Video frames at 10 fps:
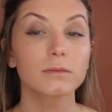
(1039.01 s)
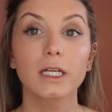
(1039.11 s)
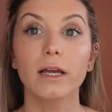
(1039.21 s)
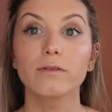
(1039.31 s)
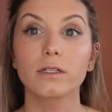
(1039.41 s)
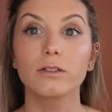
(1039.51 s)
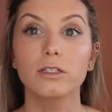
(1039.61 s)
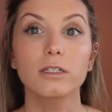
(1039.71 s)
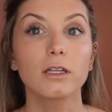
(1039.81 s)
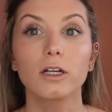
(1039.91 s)
And it gives it
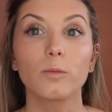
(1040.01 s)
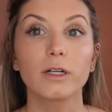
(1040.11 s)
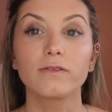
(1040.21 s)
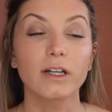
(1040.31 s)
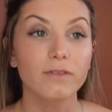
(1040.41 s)
just a little bit of